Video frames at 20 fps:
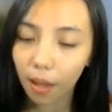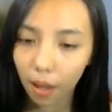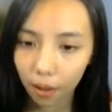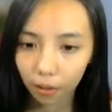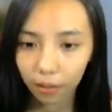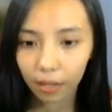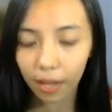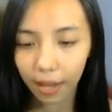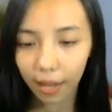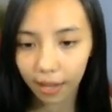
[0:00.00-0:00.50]

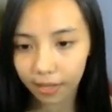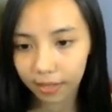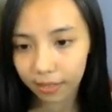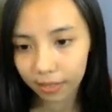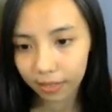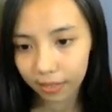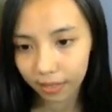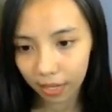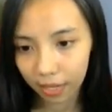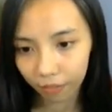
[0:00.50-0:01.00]
Okay.
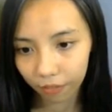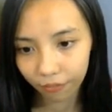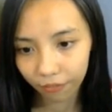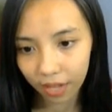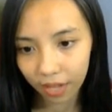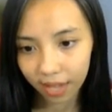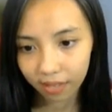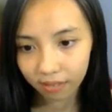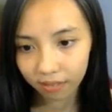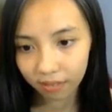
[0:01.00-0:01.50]
So let's calculate
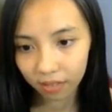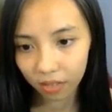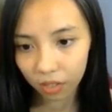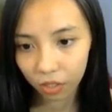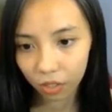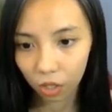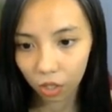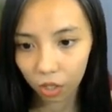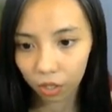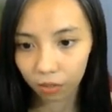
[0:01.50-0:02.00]
it here.
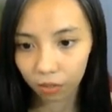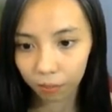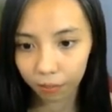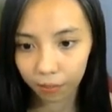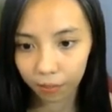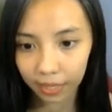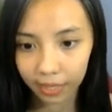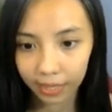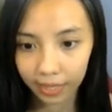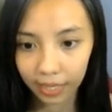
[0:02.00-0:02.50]
Dot
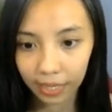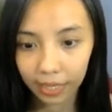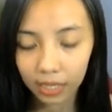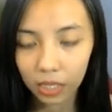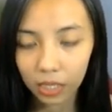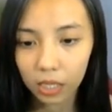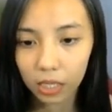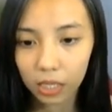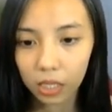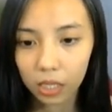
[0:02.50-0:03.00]
middle.